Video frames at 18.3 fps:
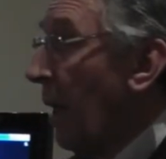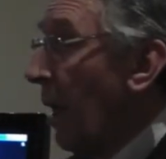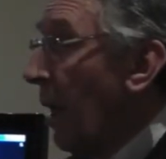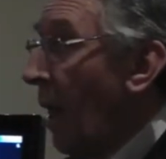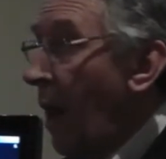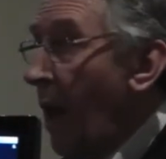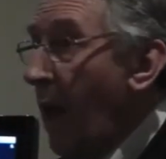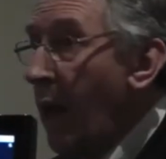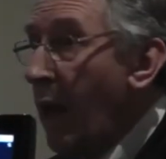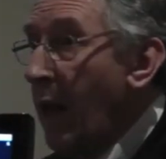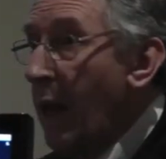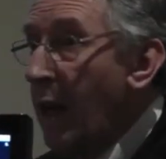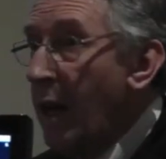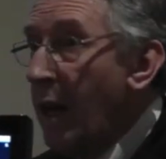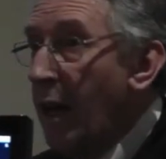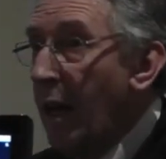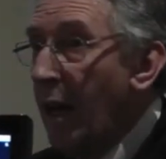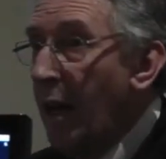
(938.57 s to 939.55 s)
Uh,
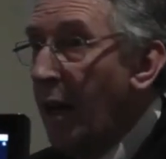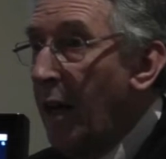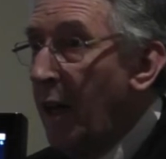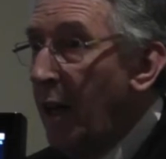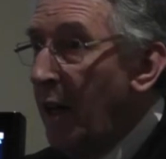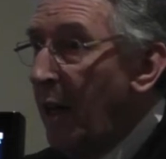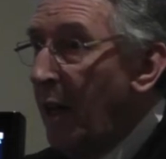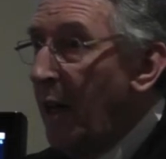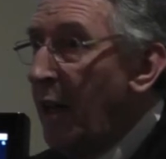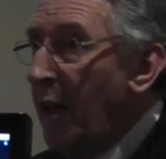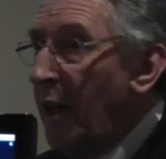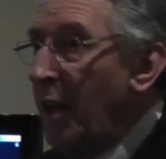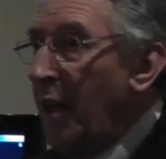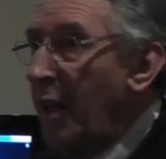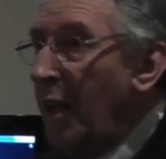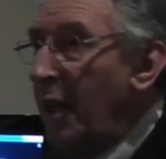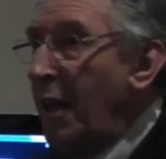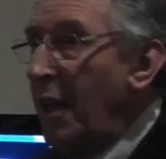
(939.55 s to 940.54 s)
Jonathan
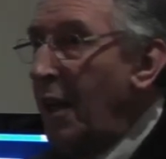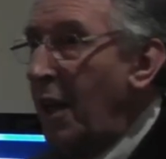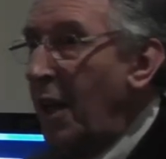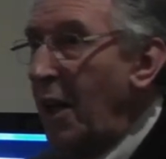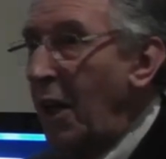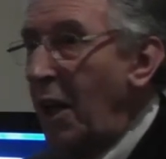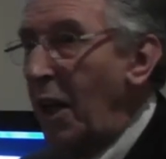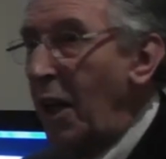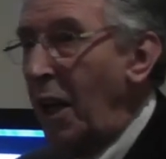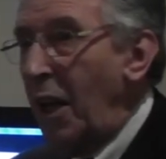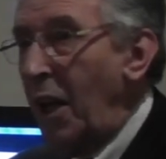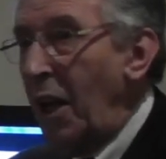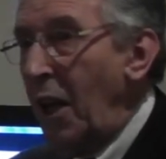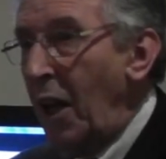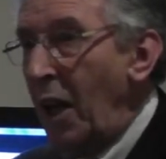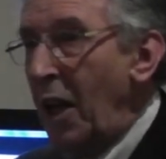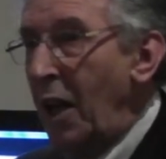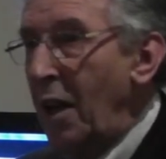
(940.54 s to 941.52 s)
David, first of all,
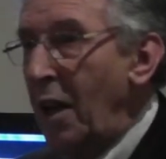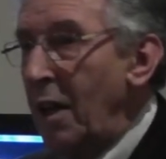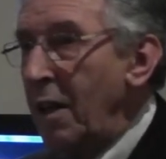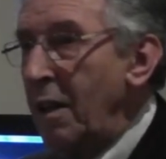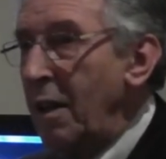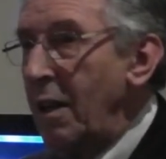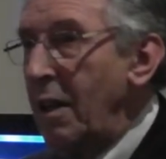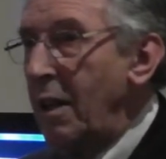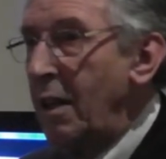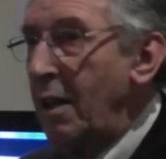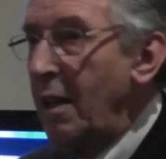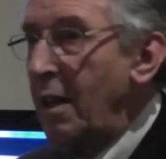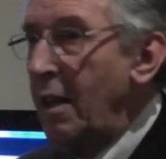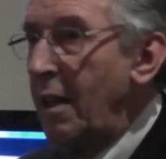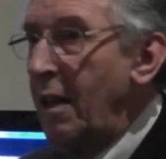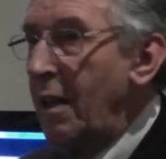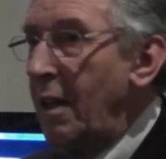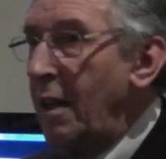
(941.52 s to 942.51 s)
congratulations on
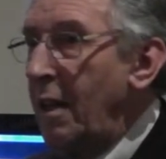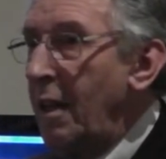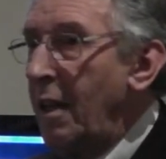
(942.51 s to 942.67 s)
being